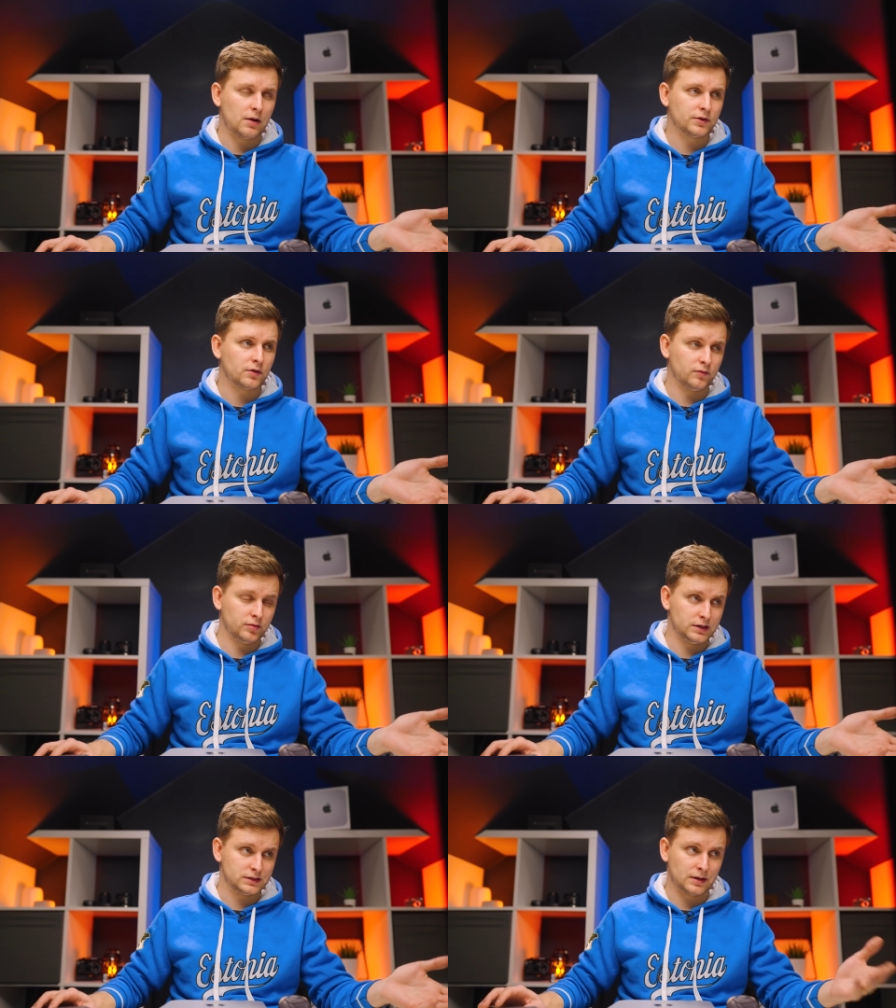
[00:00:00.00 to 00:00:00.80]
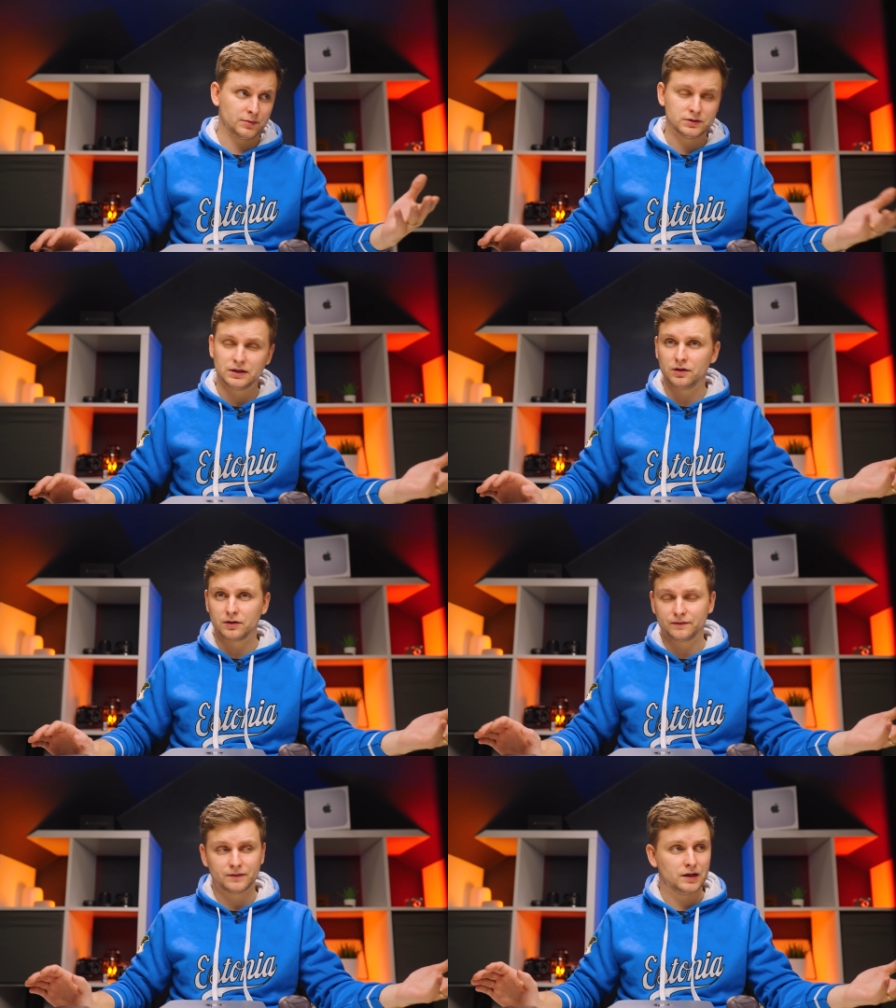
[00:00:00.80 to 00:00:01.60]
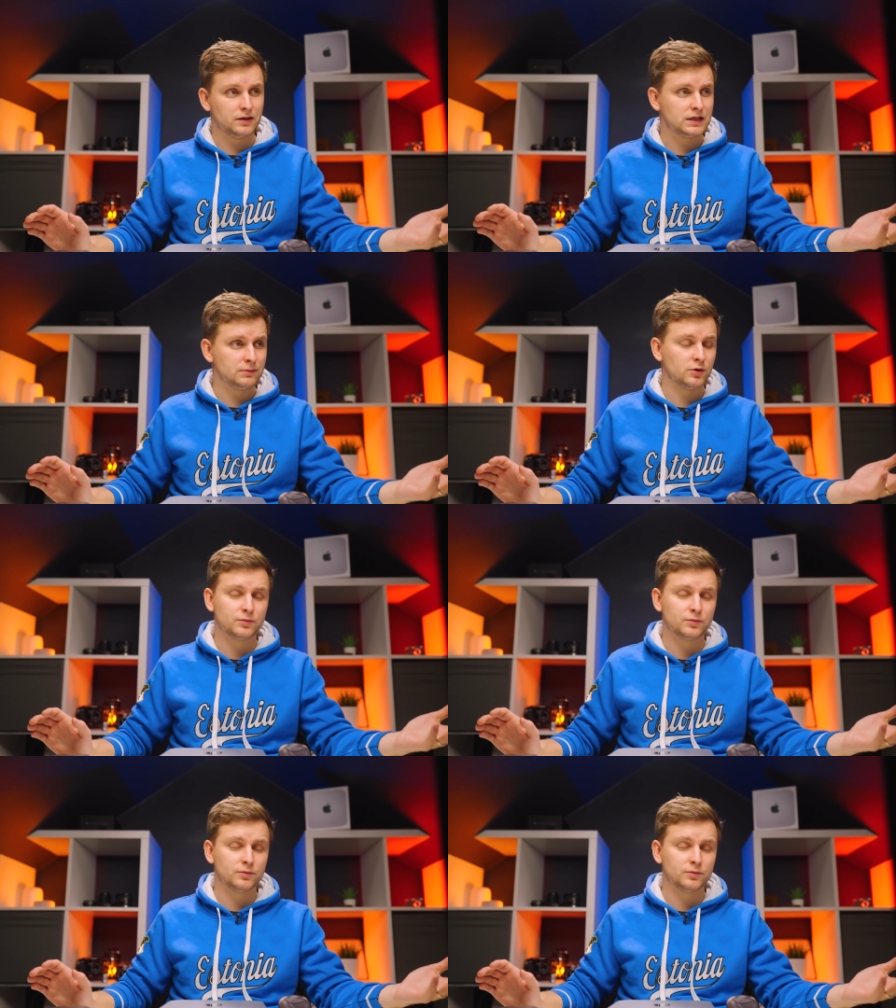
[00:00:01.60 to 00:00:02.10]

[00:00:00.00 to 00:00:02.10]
I would go with this. I'm using a lot of uh, Team